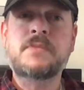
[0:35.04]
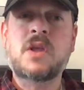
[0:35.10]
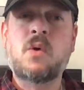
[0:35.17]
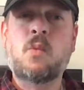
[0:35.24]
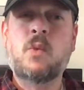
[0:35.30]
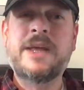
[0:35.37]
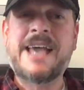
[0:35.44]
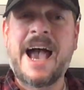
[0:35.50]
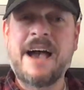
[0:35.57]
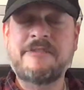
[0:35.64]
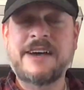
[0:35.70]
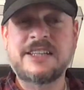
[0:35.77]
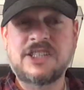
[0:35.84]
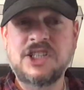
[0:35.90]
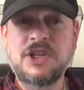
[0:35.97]
We have
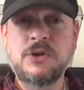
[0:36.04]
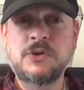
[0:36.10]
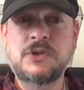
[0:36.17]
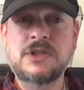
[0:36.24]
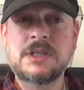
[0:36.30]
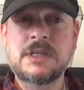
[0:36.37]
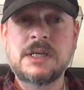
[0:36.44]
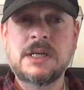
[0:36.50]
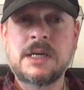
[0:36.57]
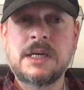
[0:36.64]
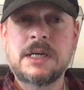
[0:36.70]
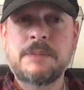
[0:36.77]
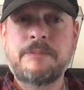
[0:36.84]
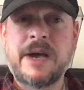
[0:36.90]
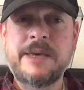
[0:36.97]
had to use
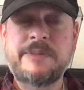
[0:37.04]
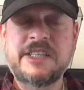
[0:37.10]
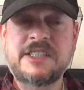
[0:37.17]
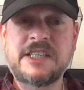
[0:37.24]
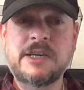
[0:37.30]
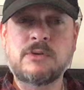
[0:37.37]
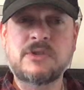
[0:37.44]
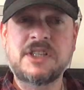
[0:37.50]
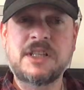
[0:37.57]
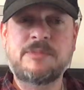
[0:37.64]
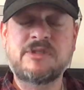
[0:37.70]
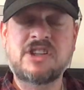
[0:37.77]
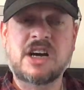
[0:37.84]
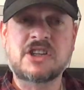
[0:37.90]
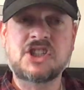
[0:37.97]
baby seals in the
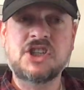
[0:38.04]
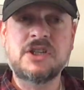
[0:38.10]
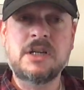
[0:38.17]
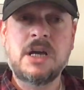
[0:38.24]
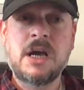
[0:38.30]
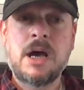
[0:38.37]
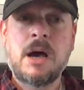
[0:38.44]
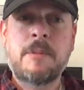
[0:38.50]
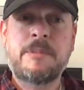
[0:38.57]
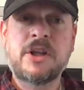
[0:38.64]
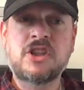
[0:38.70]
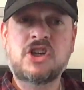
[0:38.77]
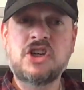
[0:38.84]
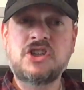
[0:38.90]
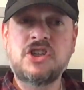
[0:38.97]
production, but
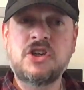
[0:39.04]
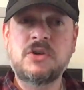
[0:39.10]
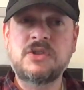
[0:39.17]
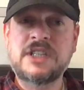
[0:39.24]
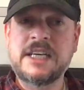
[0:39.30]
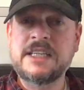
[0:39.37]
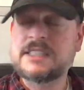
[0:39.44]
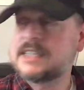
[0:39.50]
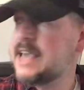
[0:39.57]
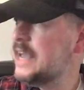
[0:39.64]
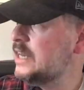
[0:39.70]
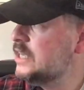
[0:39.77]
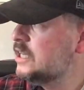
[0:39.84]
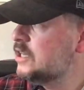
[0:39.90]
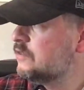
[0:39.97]
the good news is,
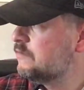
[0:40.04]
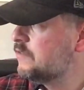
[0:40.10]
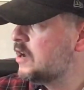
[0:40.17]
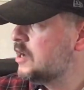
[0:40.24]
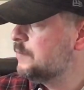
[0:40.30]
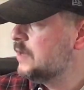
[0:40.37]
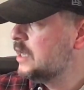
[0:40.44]
Kenny, confirm,